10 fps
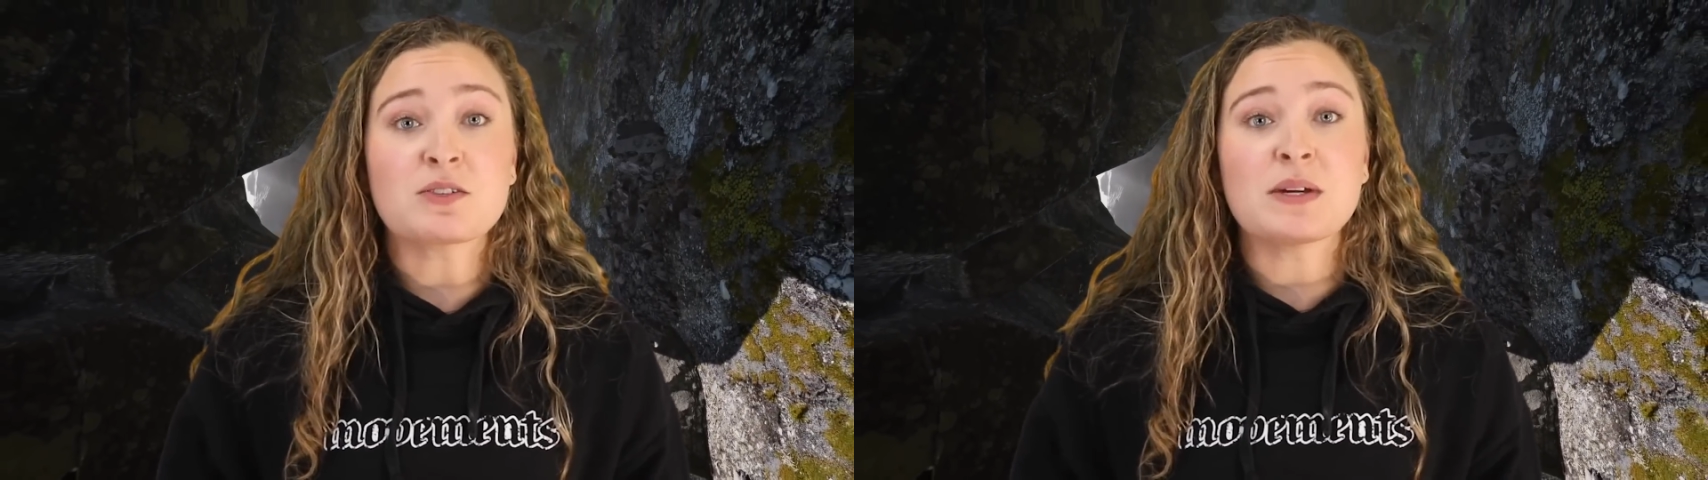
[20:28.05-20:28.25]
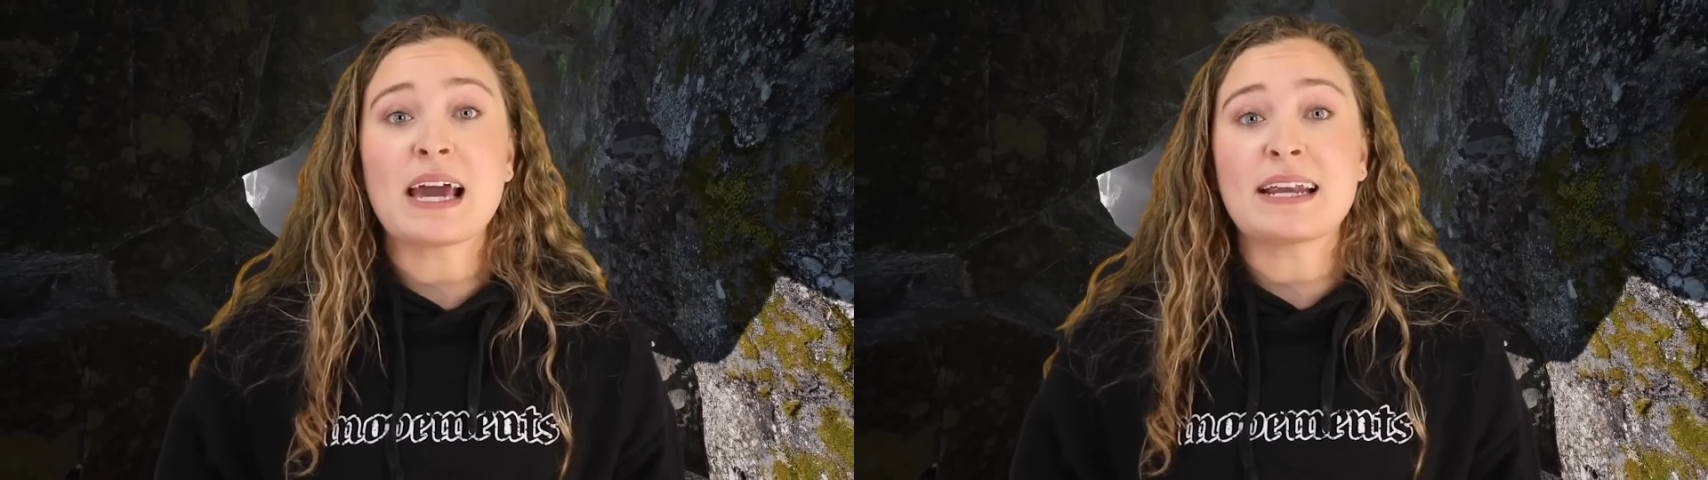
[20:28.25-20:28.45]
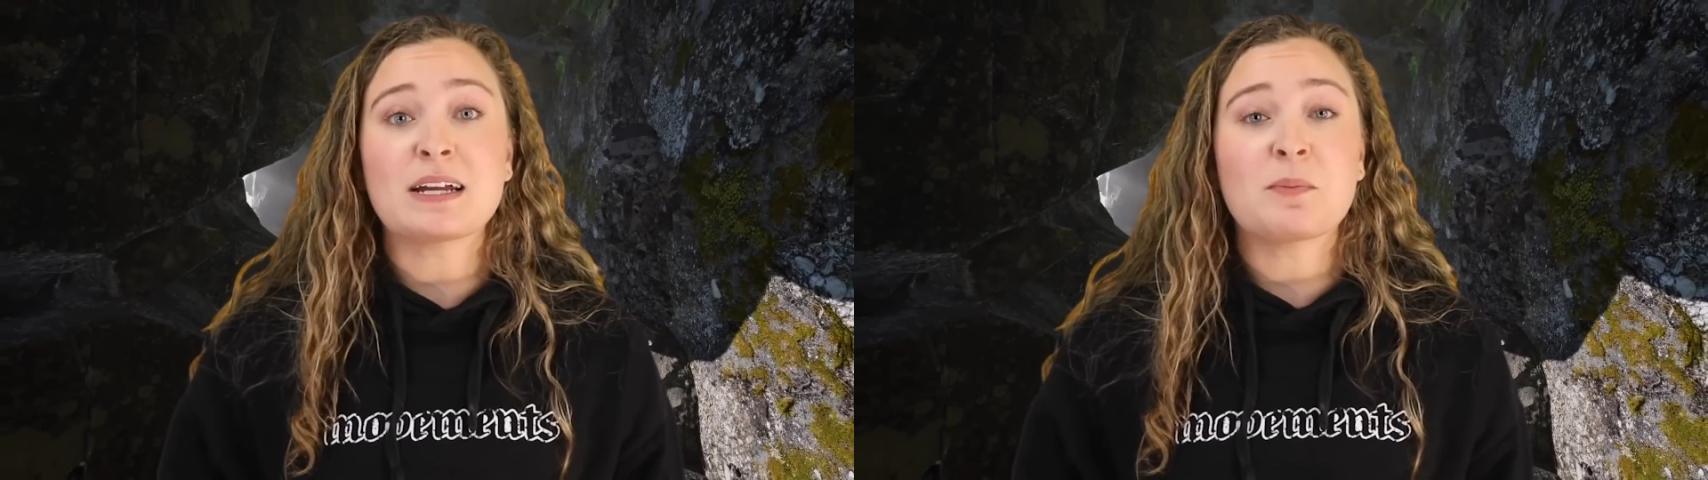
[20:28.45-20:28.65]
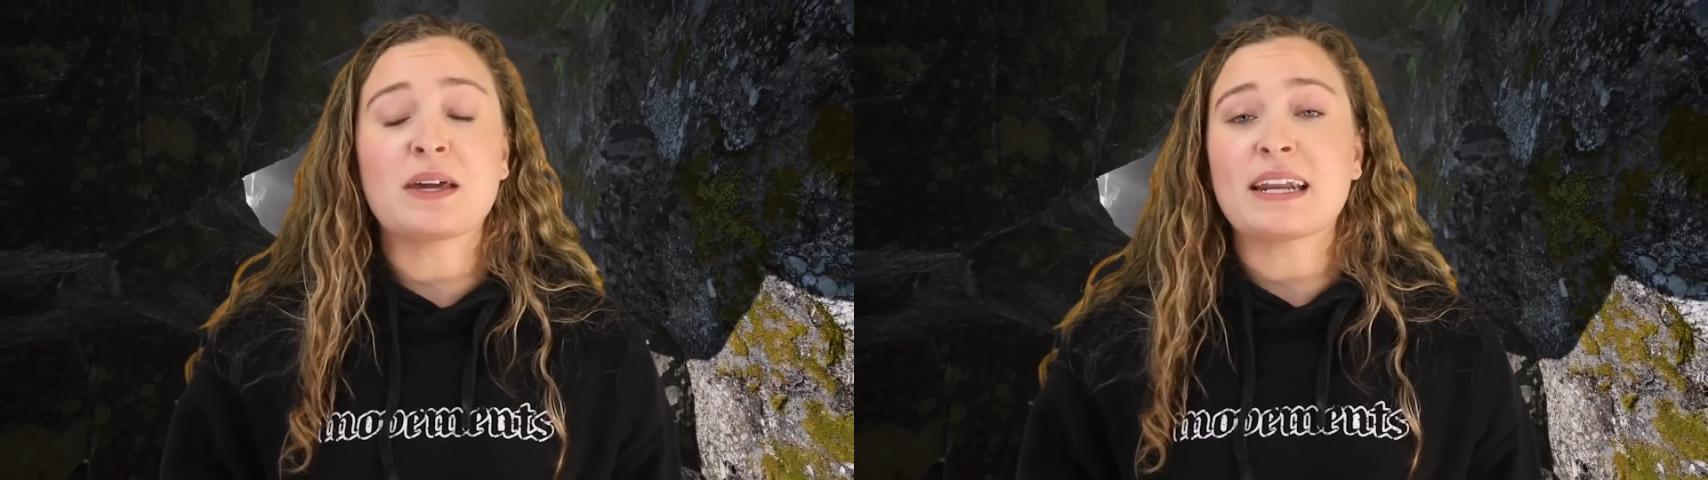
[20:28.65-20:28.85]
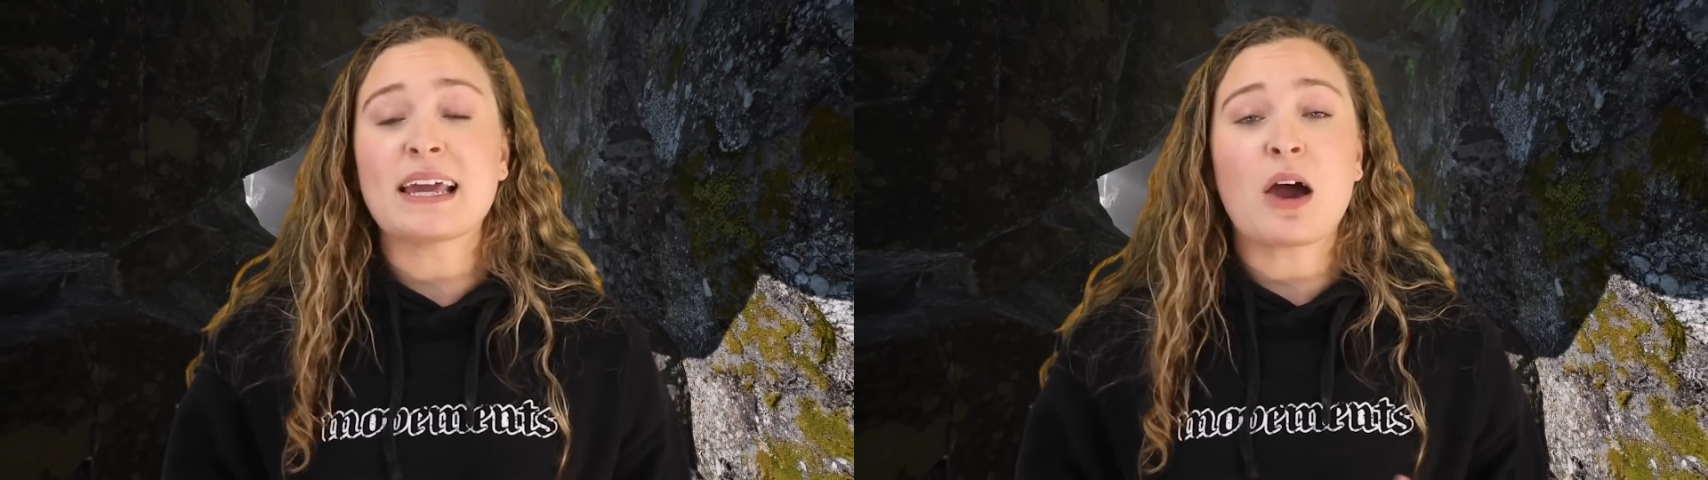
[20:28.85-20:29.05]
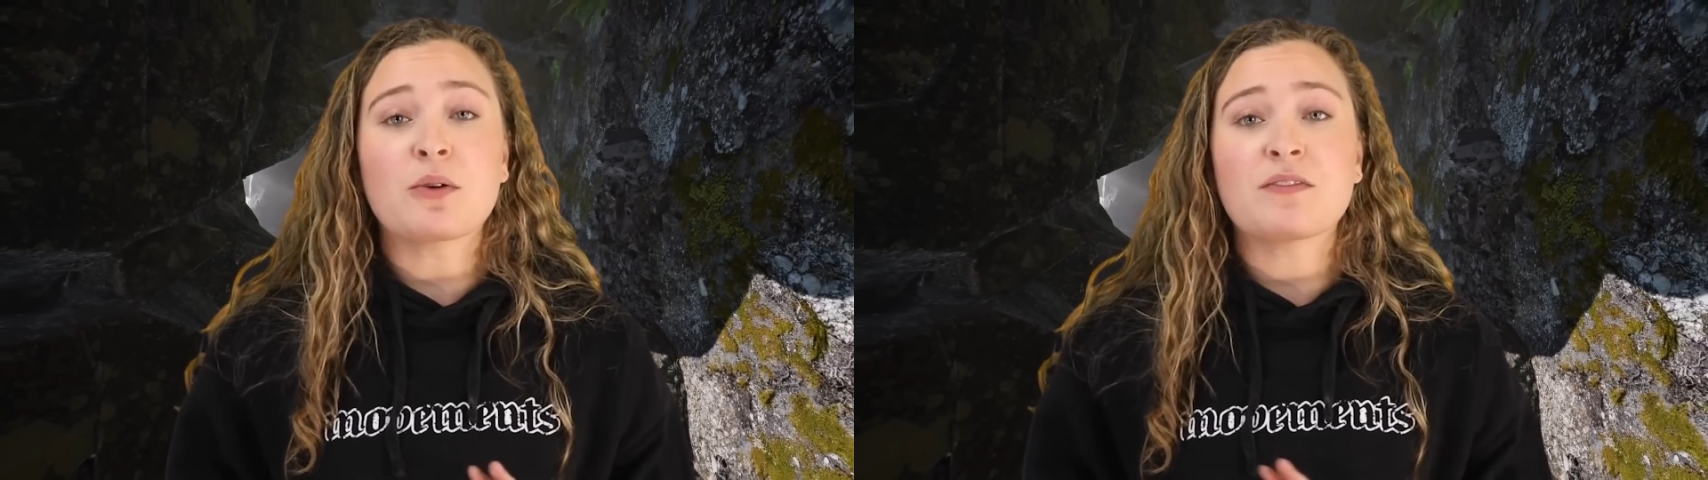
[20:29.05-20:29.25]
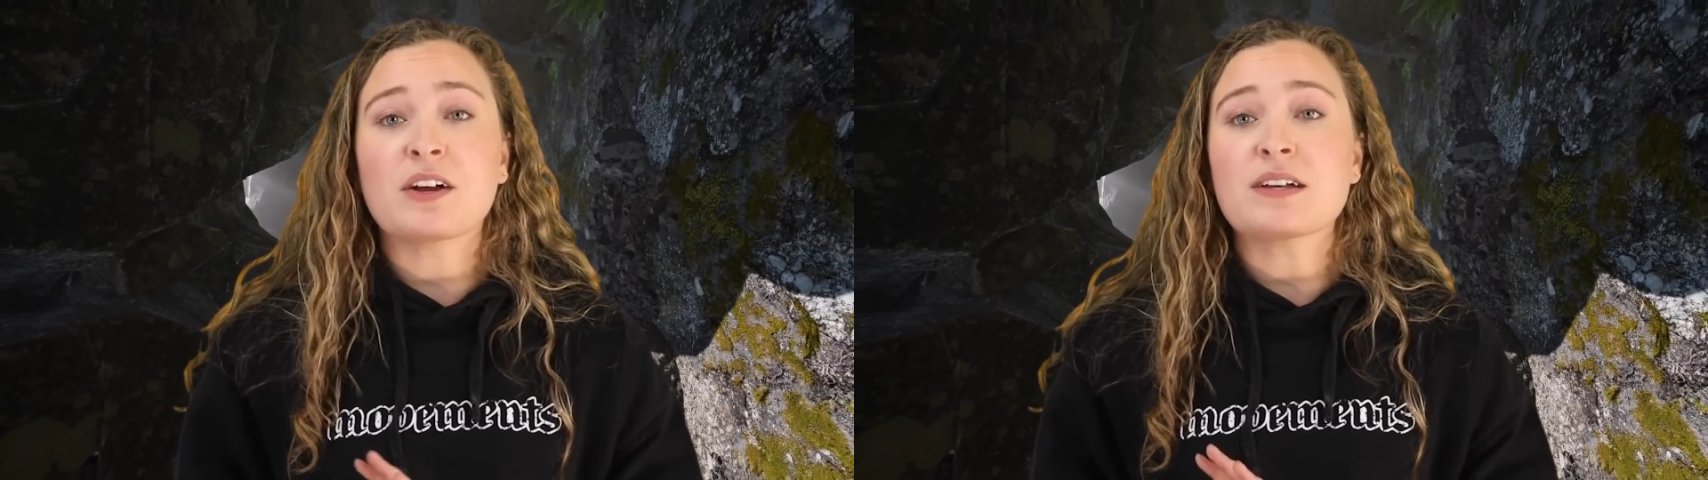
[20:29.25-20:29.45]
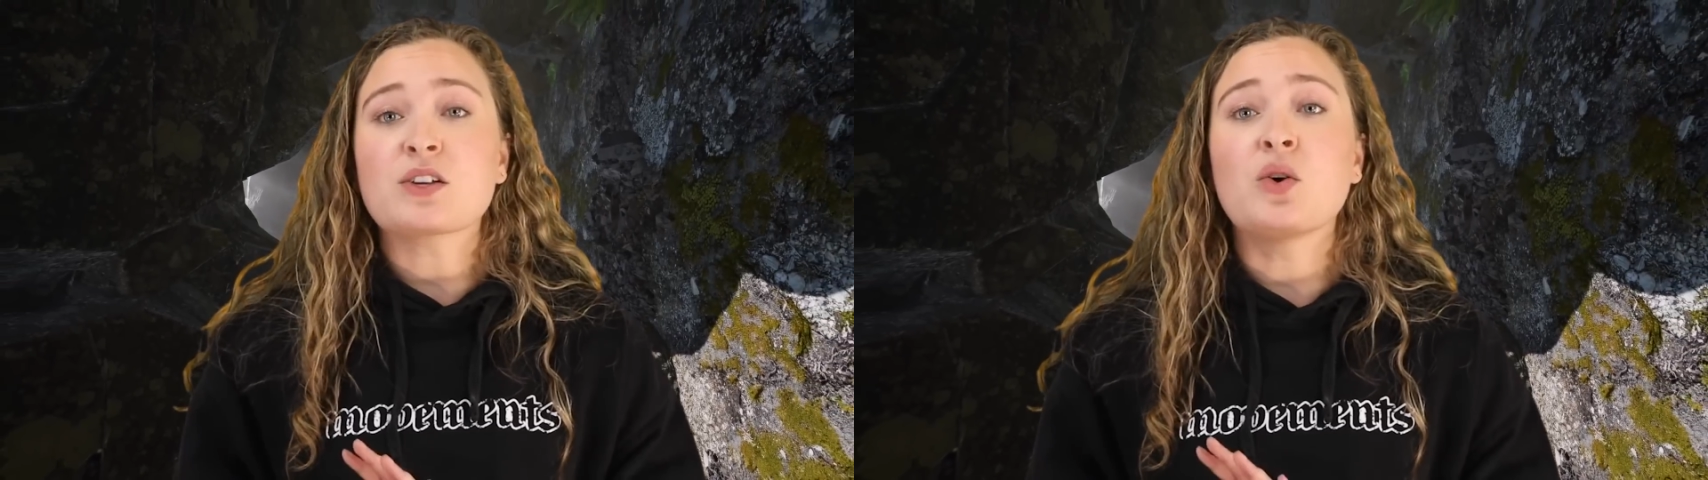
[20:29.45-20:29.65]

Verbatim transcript: so he ended up getting out of there as